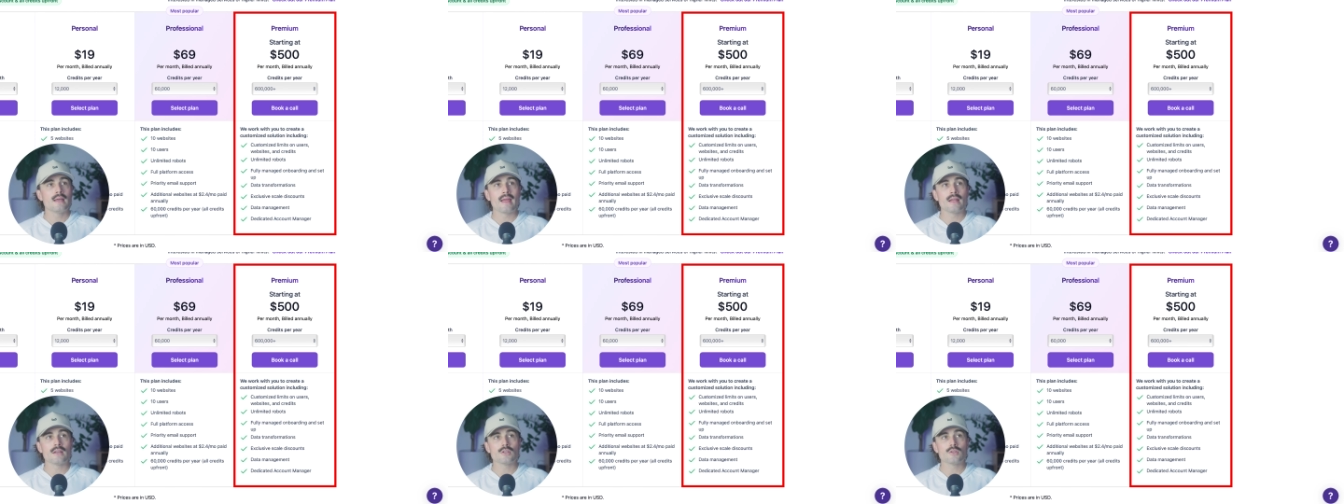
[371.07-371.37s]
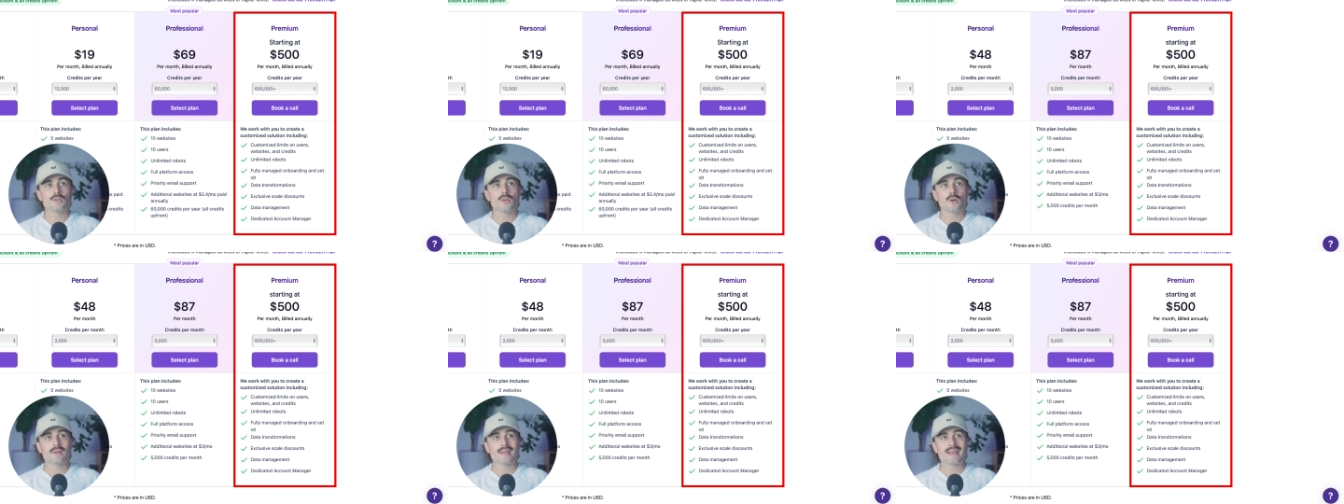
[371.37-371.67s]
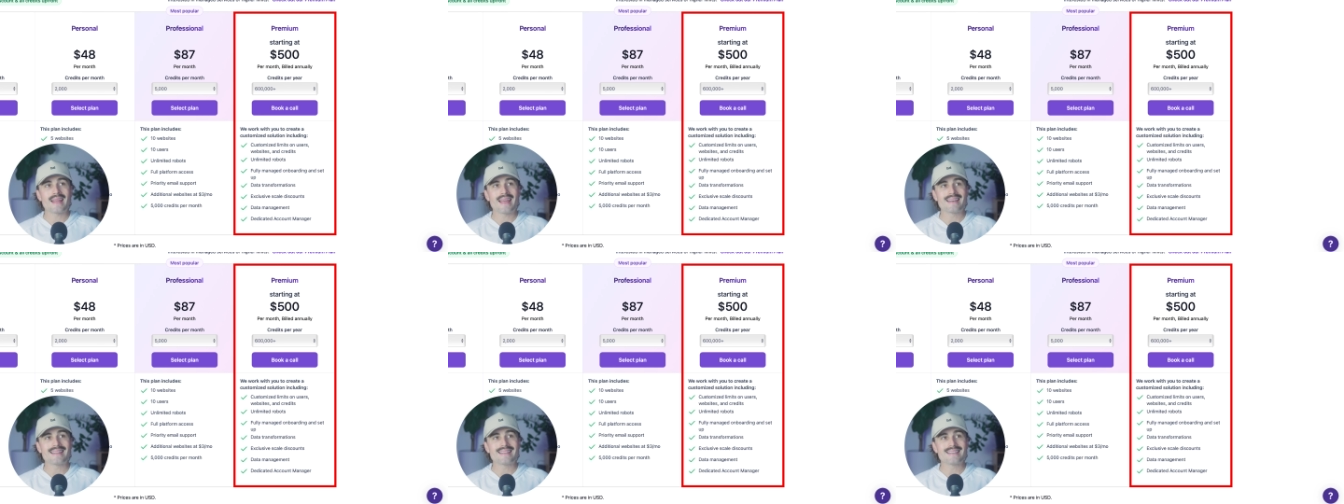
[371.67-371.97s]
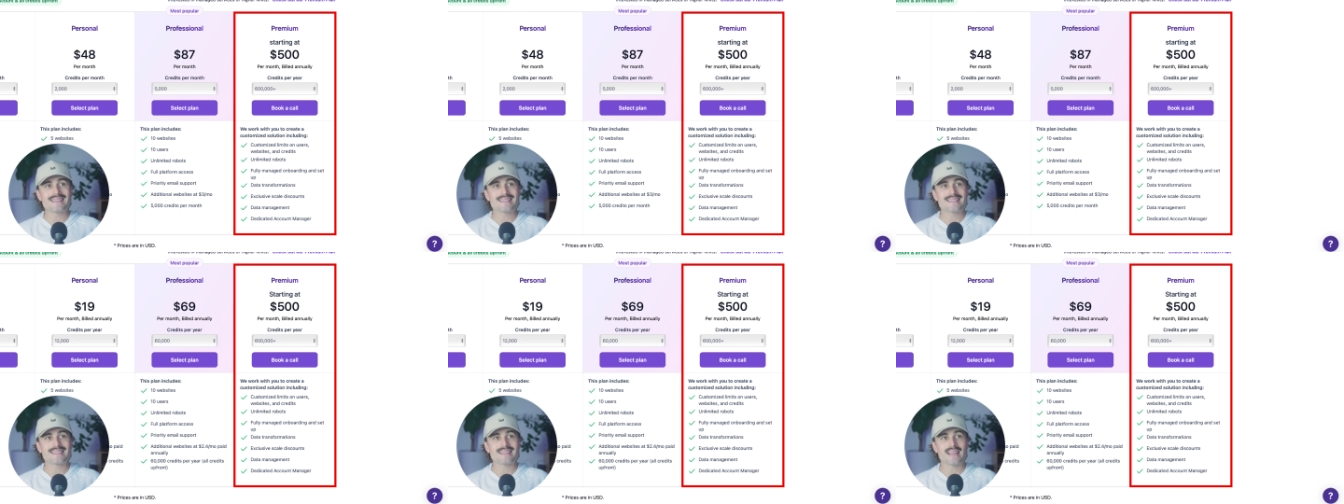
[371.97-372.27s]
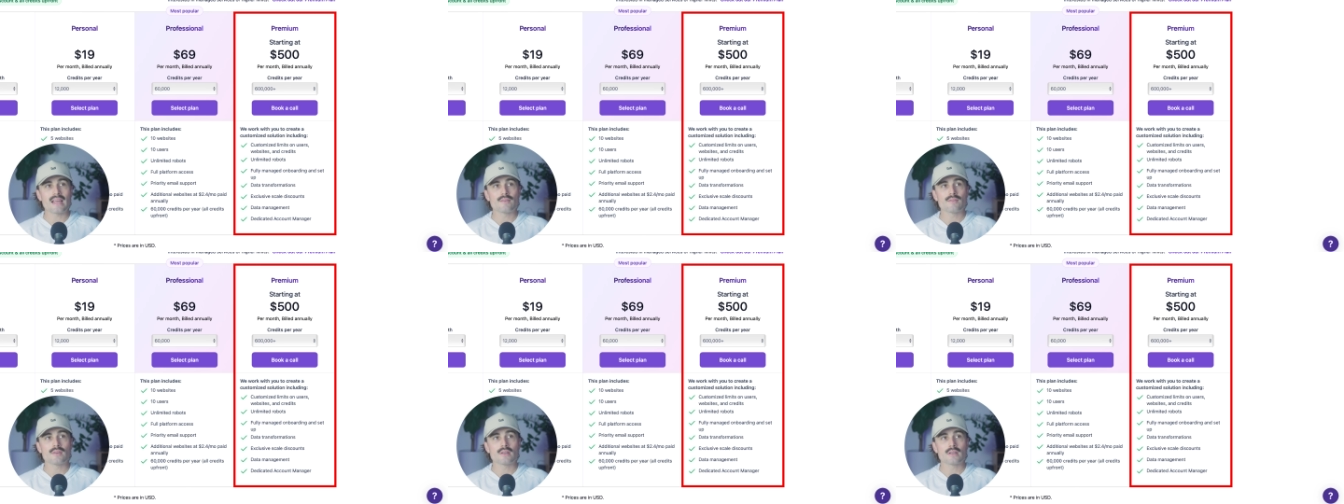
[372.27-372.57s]
and you don't get any
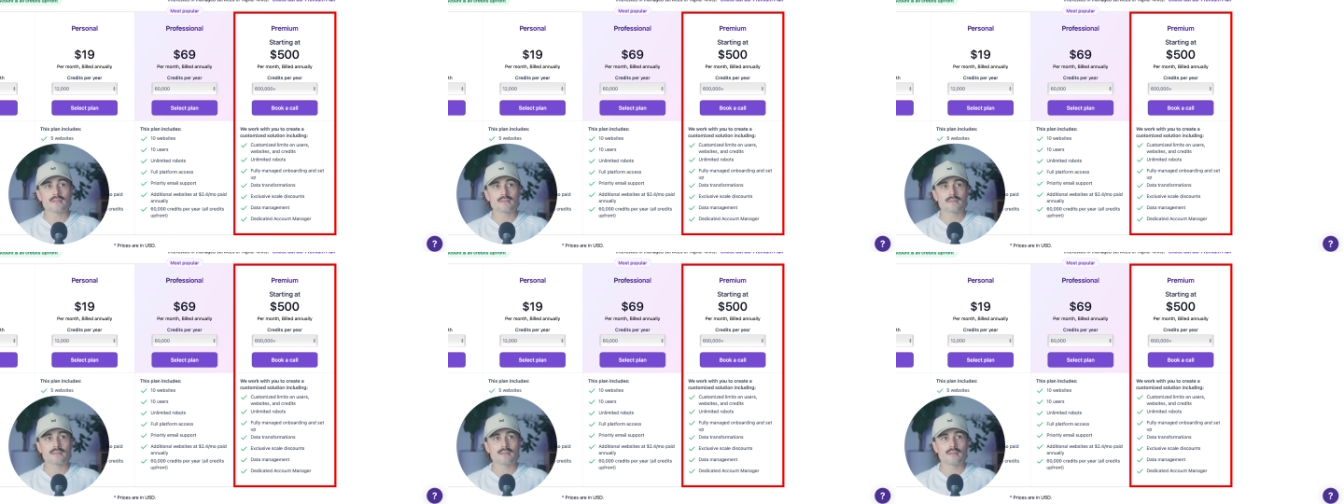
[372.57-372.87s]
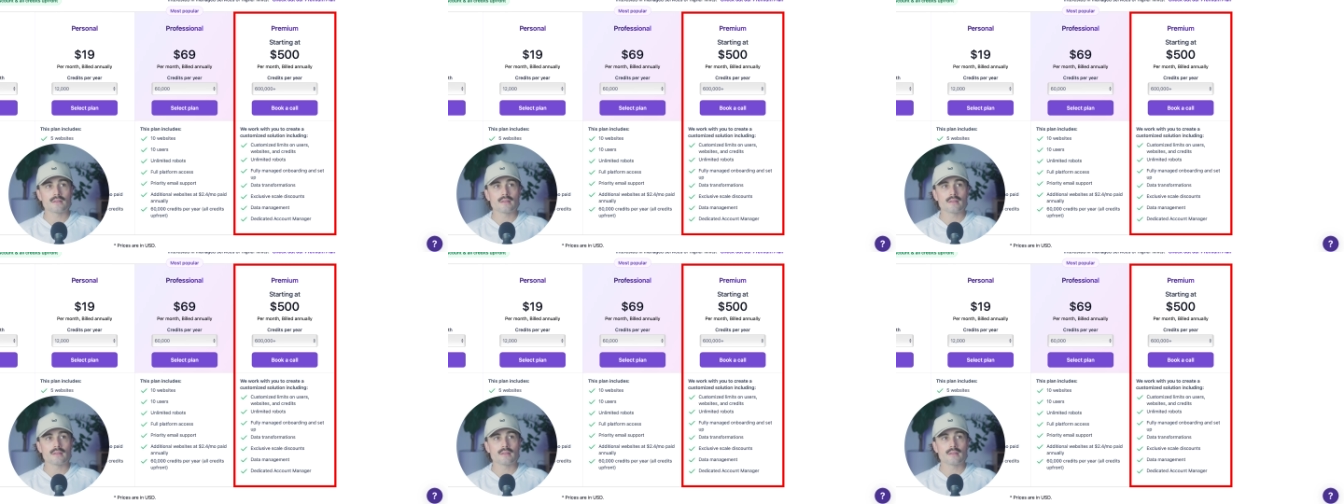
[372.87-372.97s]
savings